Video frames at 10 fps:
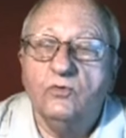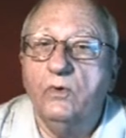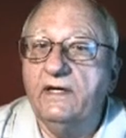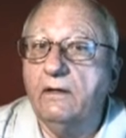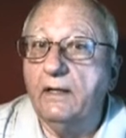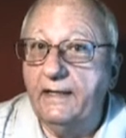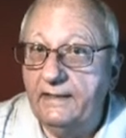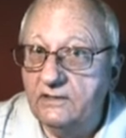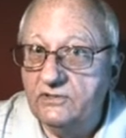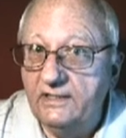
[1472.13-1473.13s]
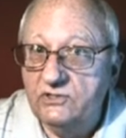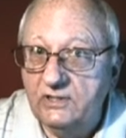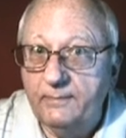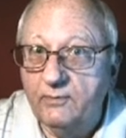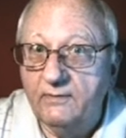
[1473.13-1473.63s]
well as a
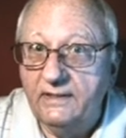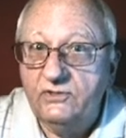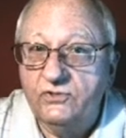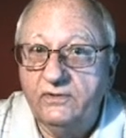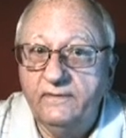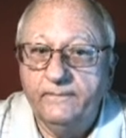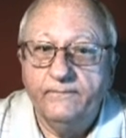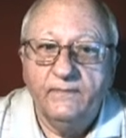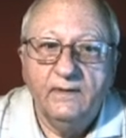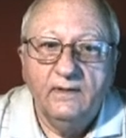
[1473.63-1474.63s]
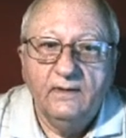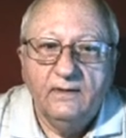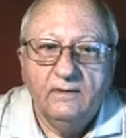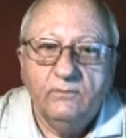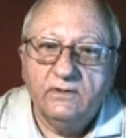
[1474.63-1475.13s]
separation.
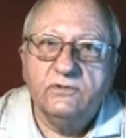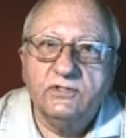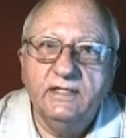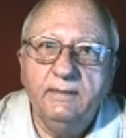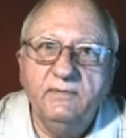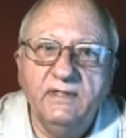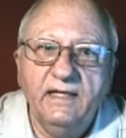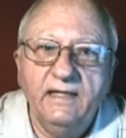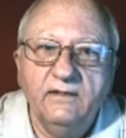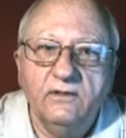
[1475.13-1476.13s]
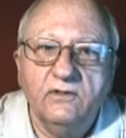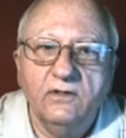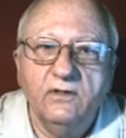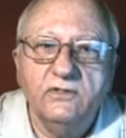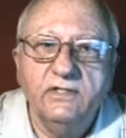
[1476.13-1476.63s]
Well, the same thing
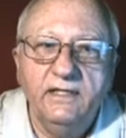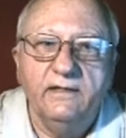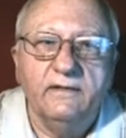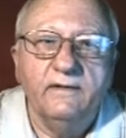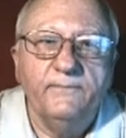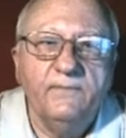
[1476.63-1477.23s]
occurs here.